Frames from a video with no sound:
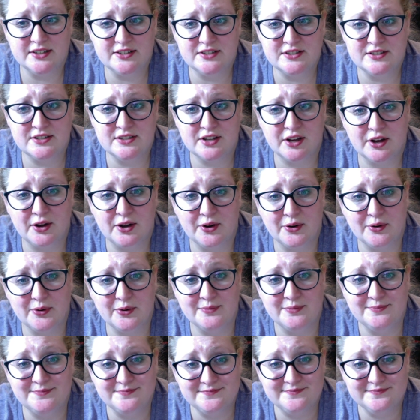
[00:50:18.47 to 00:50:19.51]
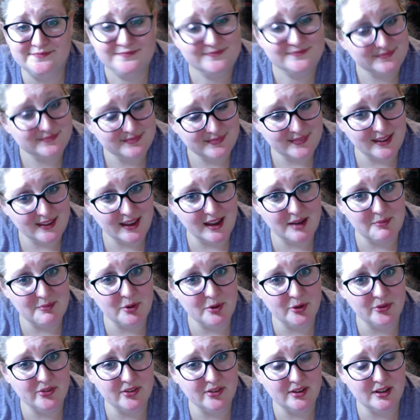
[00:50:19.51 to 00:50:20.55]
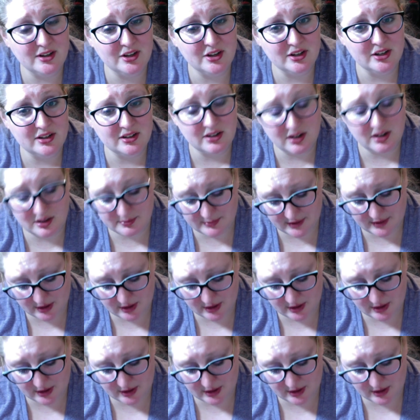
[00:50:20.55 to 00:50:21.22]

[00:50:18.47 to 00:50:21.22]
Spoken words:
So I'm mostly good on my